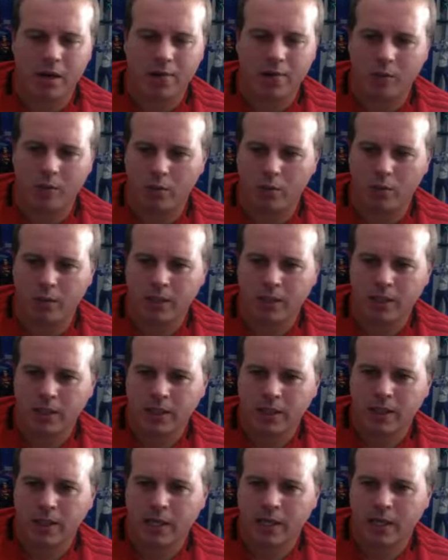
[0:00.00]
form.
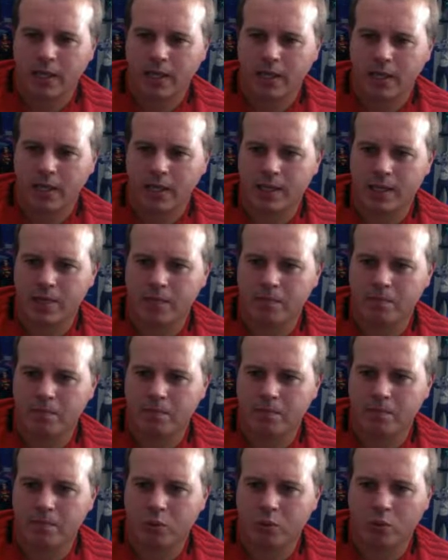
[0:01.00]

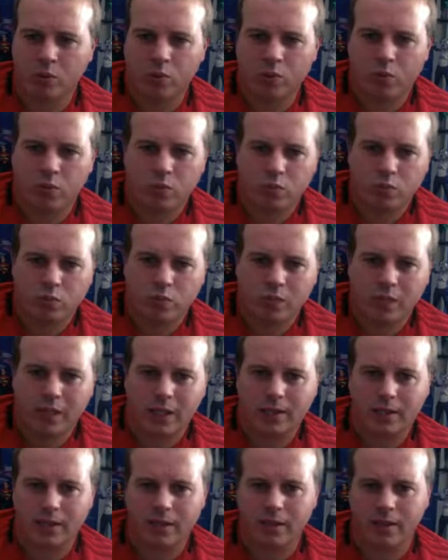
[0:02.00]
But
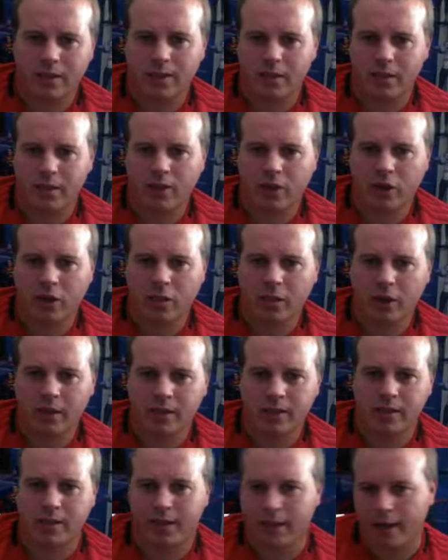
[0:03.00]
let's see if Klopp has
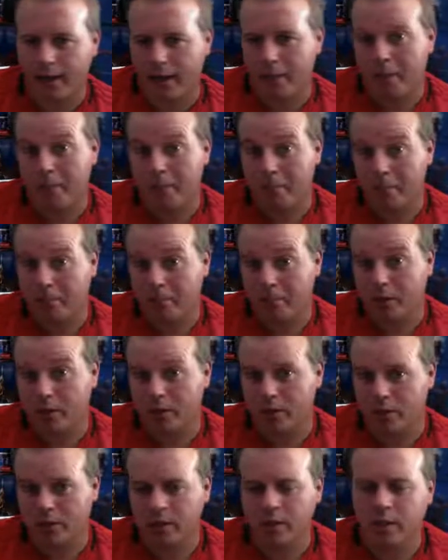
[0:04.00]
the
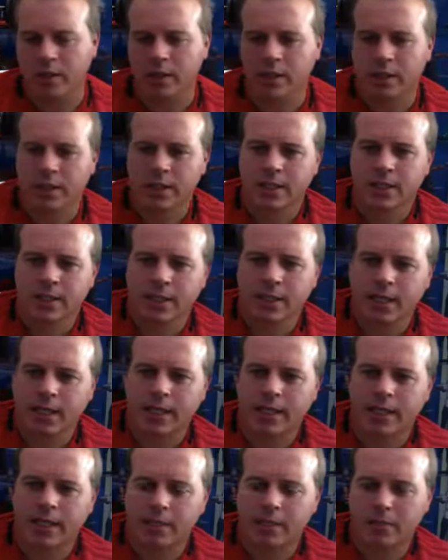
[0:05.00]
bottle
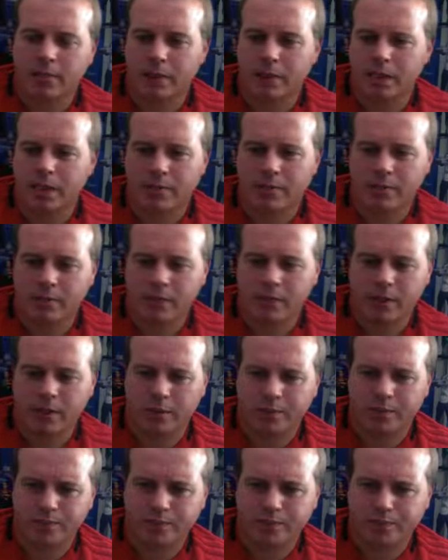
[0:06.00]
to bench Firmino.
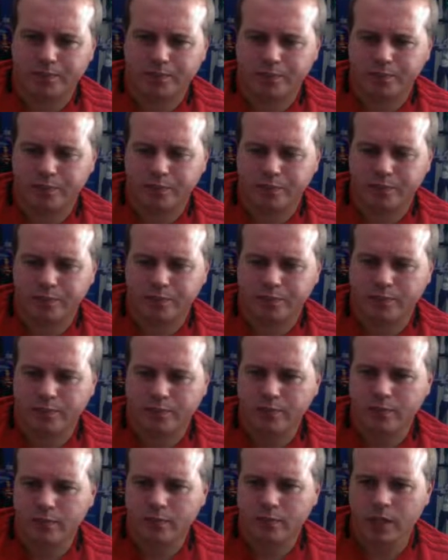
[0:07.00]

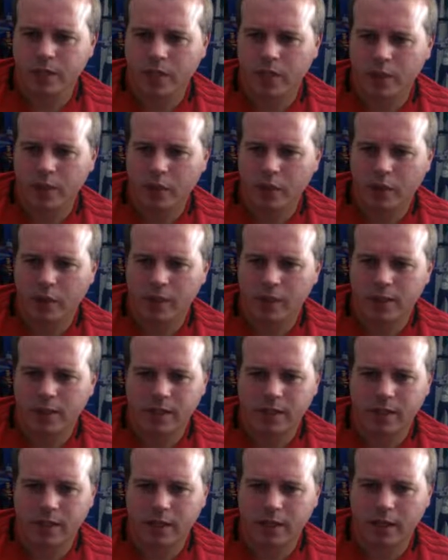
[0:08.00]
We wait and
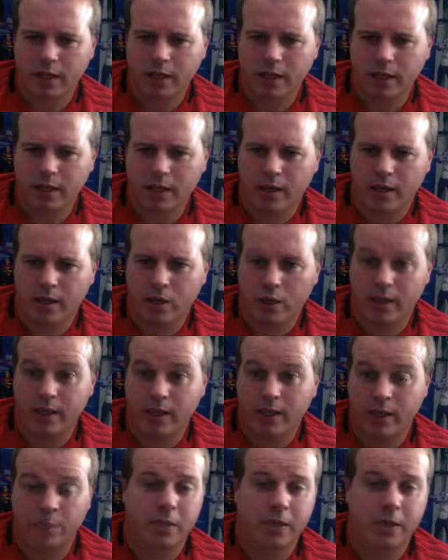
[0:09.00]
see. Ole
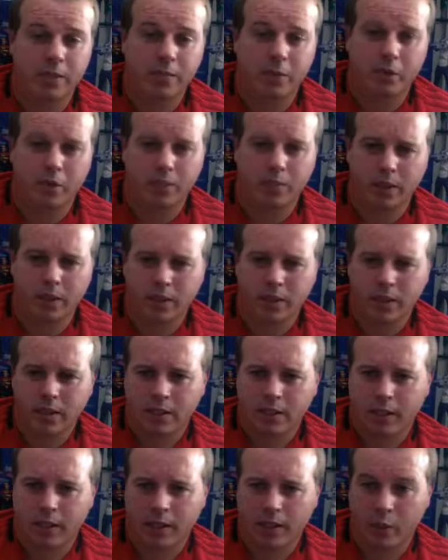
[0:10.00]
did bench Pogba.
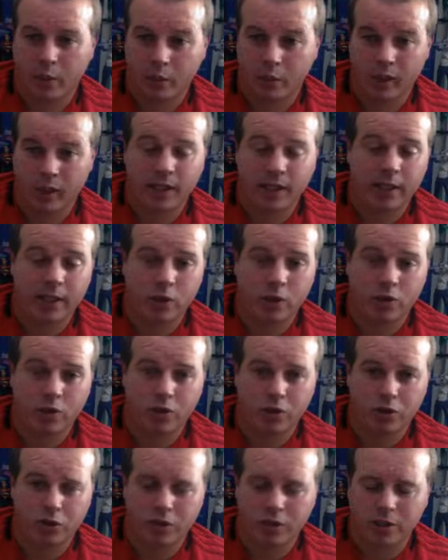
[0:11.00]
We did get good
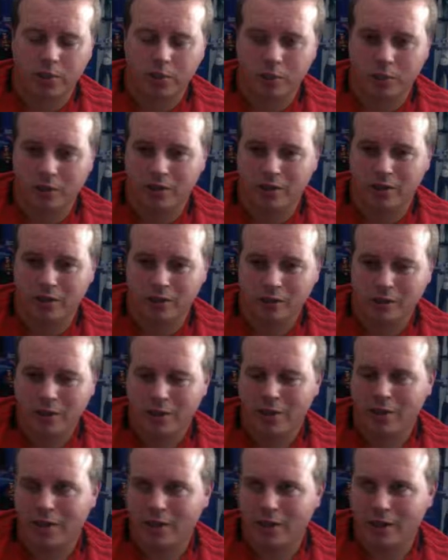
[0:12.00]
results, but
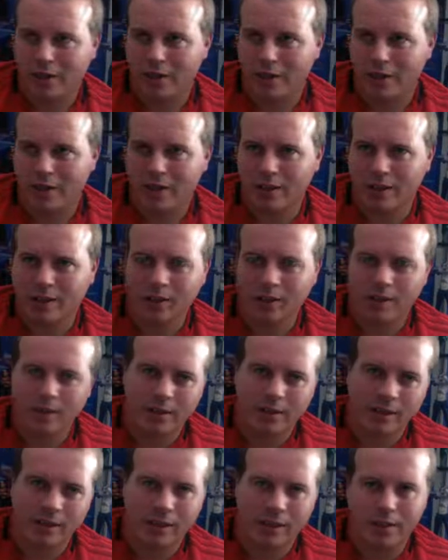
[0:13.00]

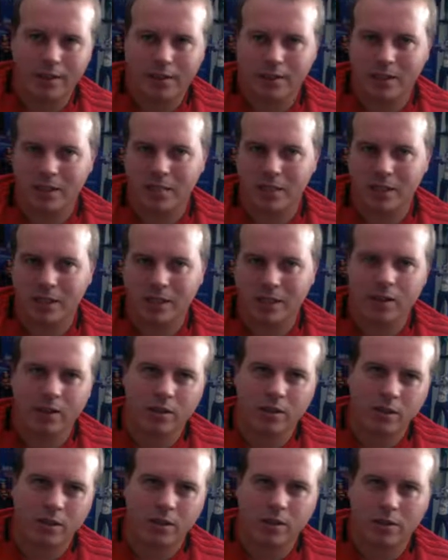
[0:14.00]
it seems
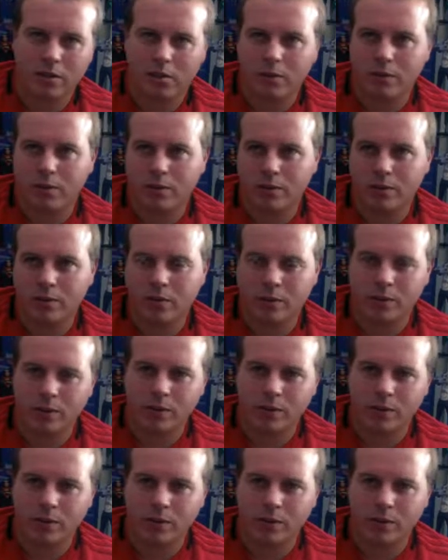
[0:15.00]
it